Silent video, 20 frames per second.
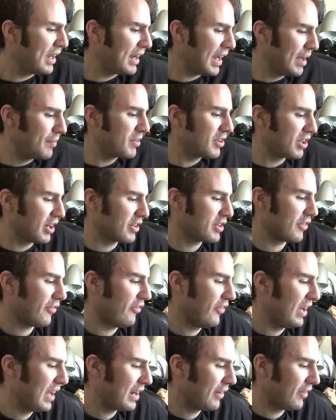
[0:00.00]
I'm such a
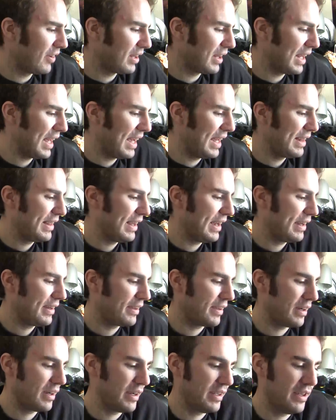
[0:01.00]
fan of Aladdin that,
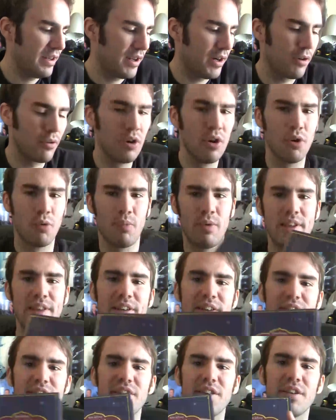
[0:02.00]
you know, when
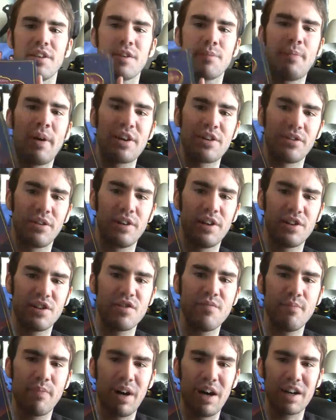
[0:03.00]
this special
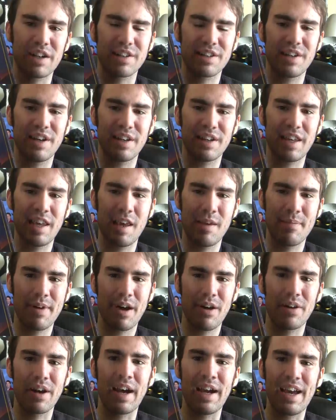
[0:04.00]
edition box set came
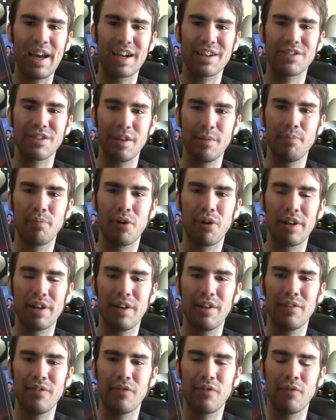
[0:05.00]
out, I actually bought
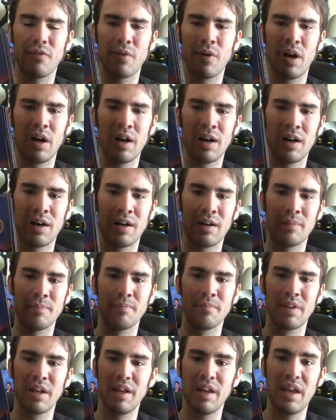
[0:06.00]
it,
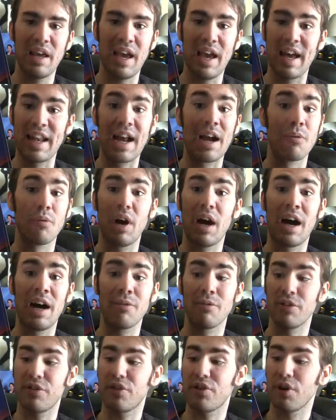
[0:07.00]
and I
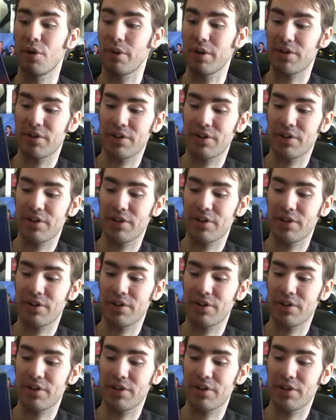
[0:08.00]
was so